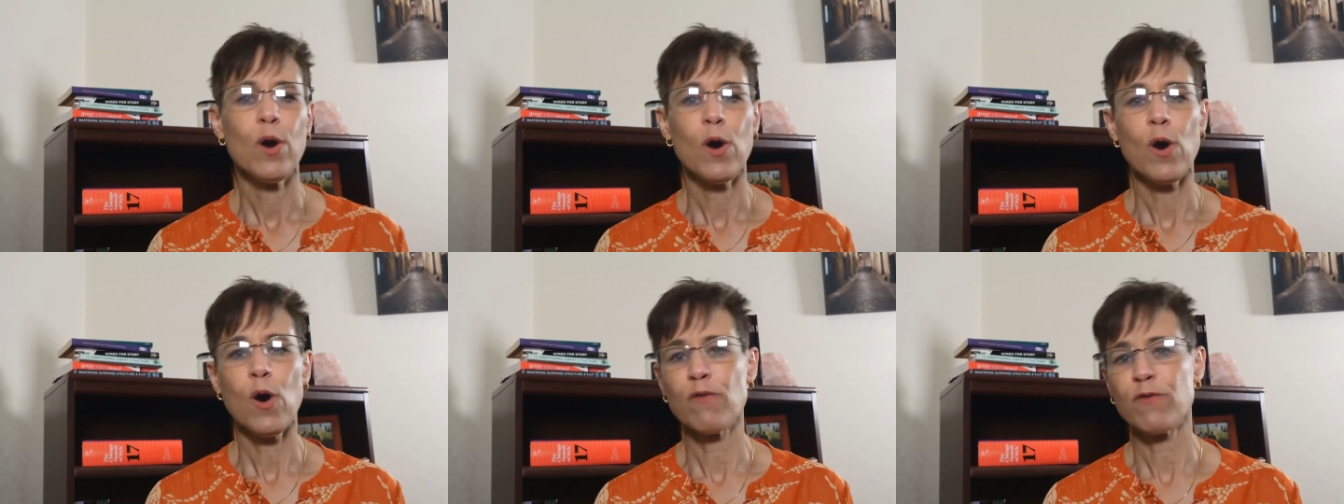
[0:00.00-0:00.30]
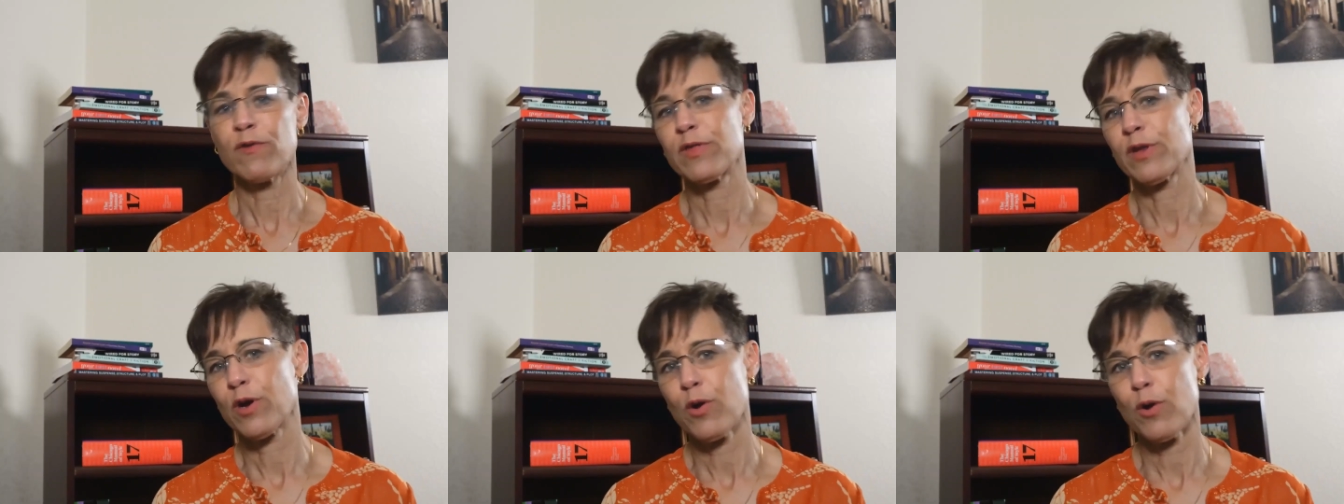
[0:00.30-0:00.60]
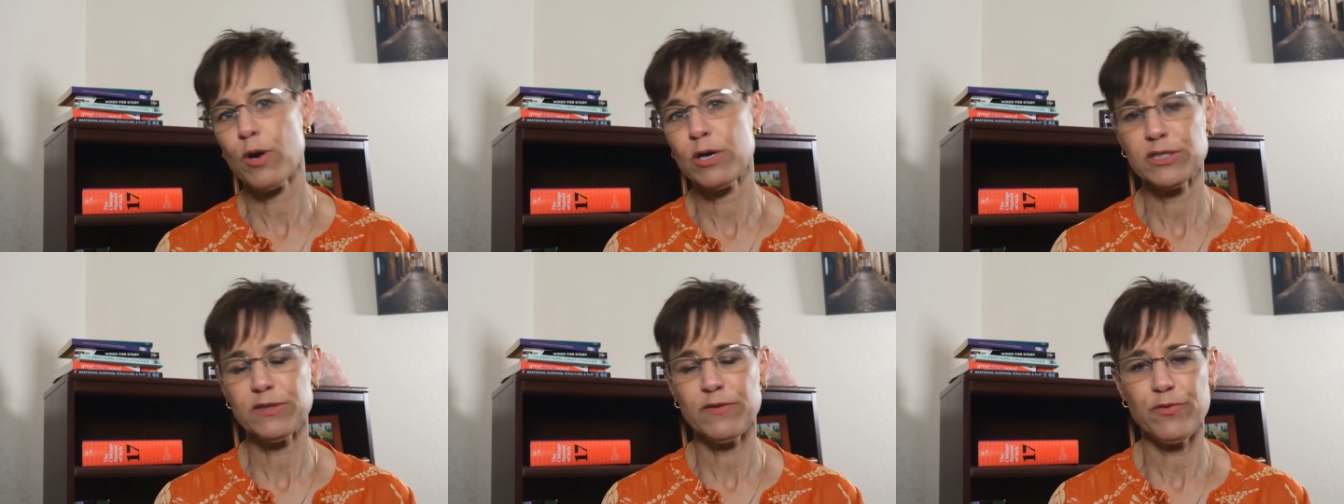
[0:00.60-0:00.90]
Over the
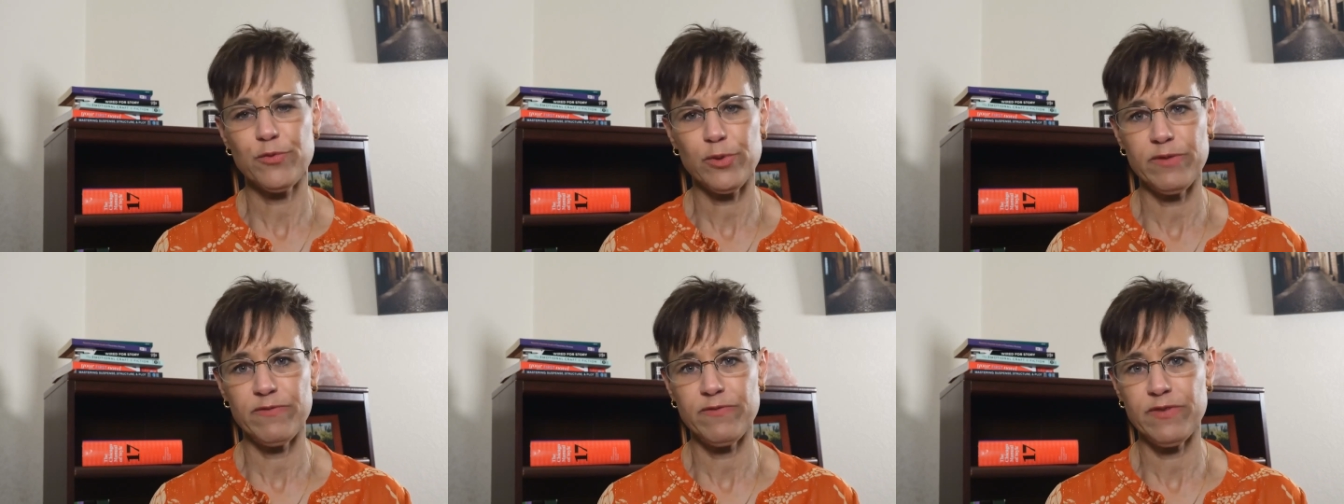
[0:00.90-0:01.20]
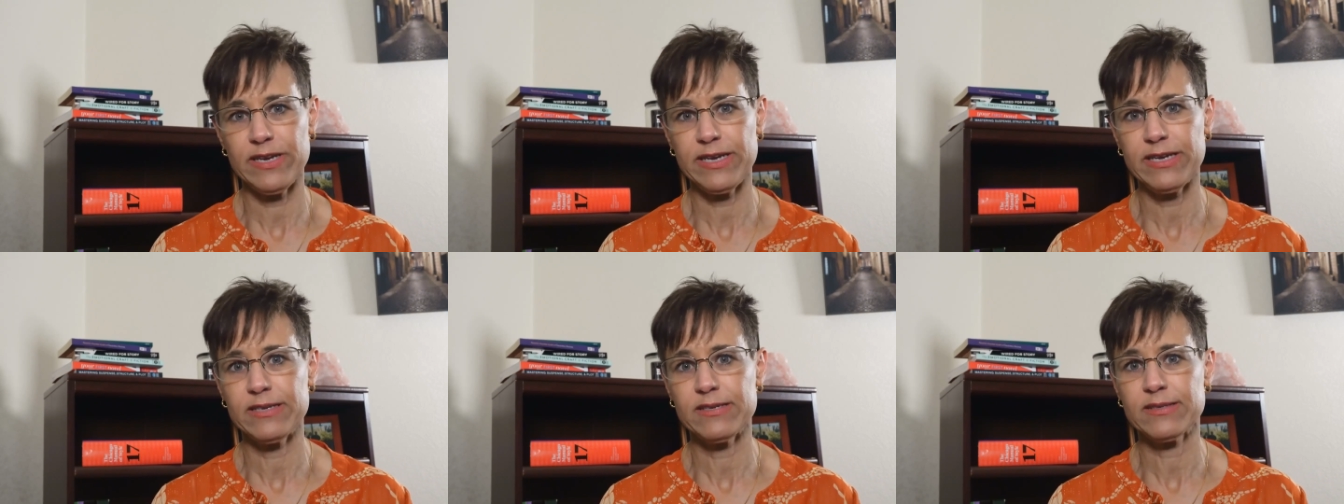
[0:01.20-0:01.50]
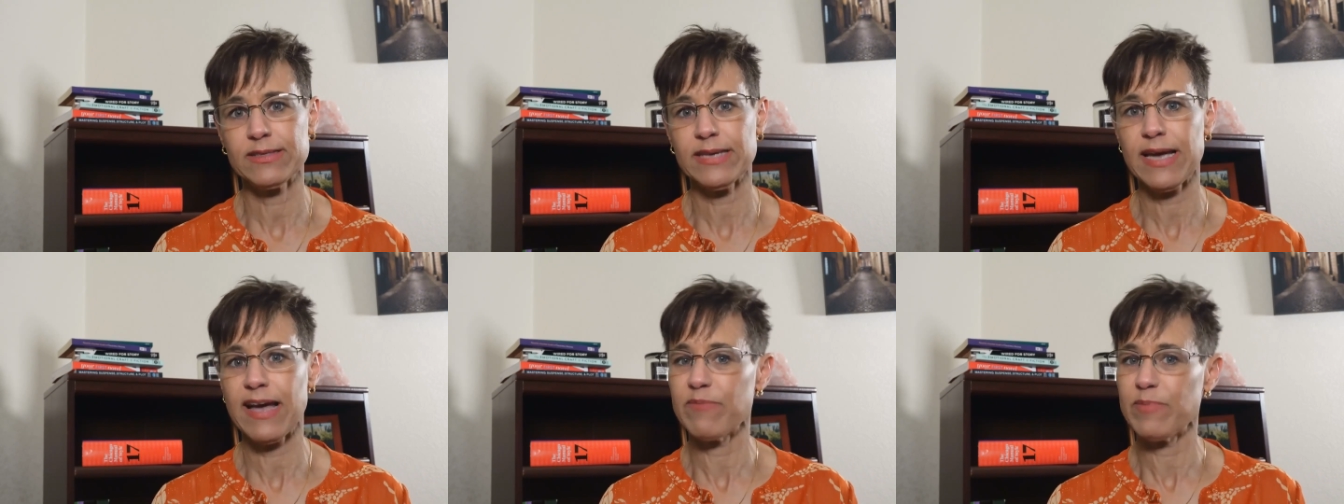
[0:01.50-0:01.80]
course of 3
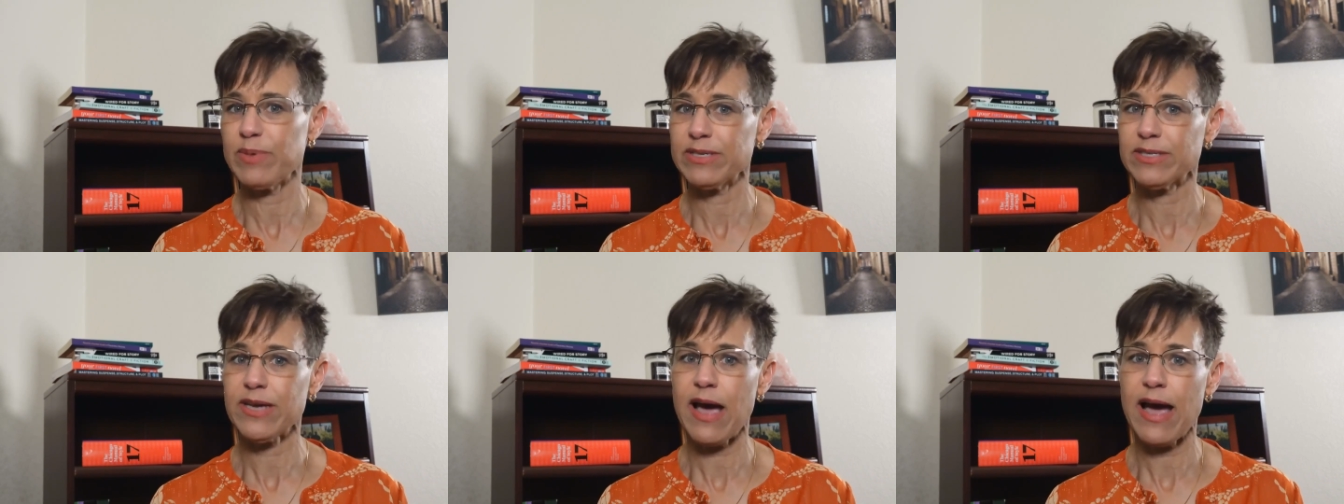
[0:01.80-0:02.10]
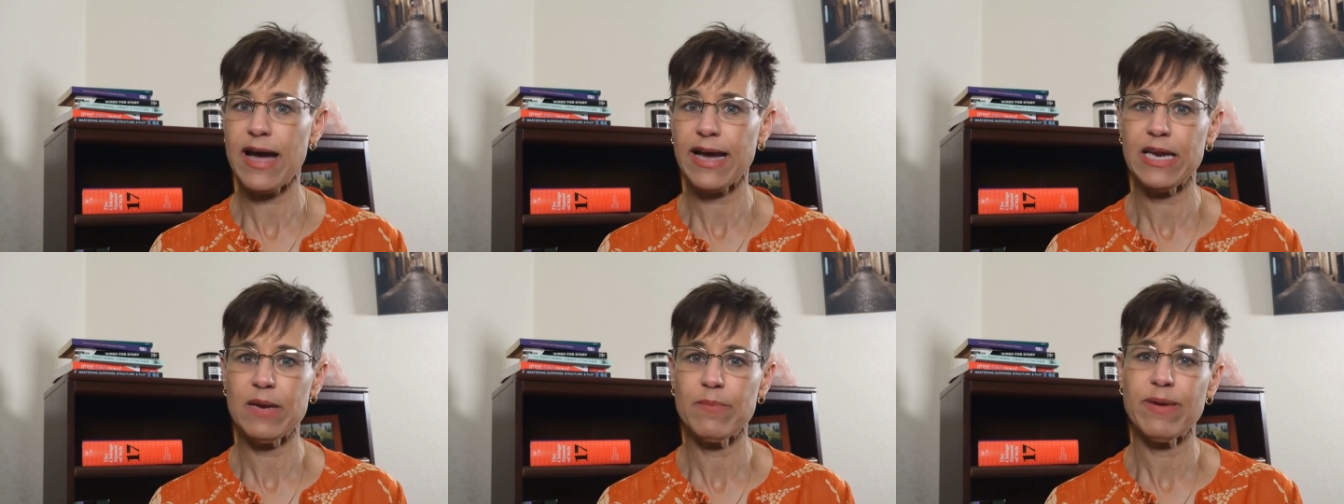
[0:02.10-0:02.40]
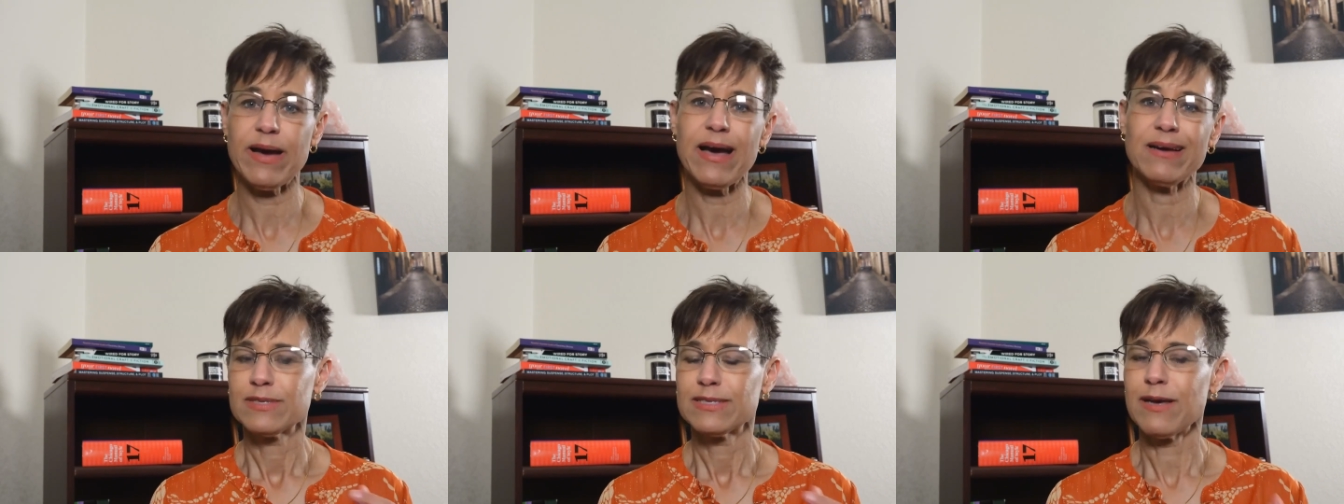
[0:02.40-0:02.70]
videos, I've been talking
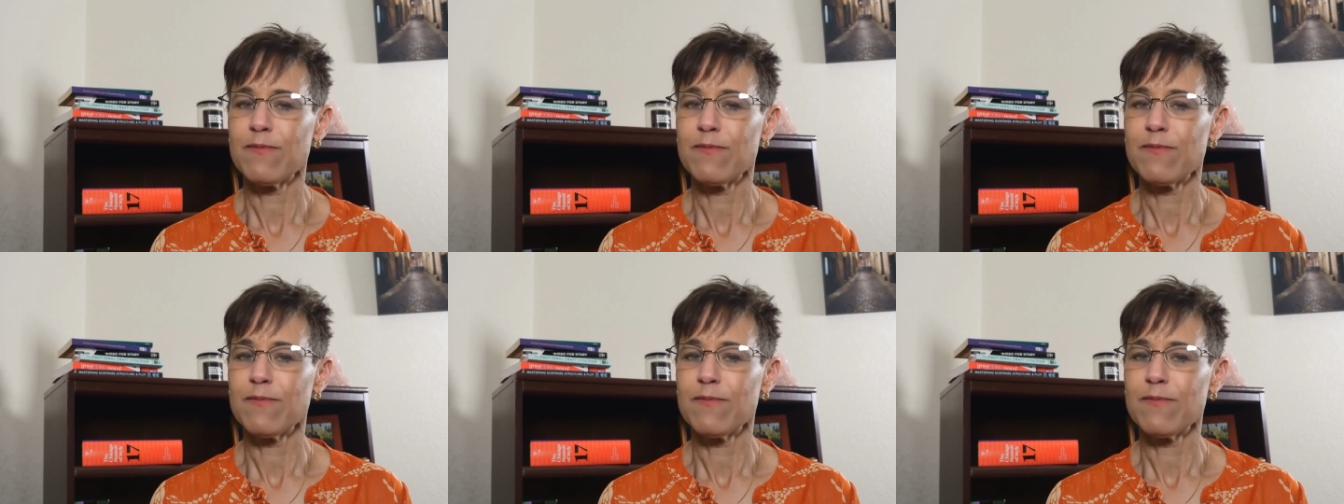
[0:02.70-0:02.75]
about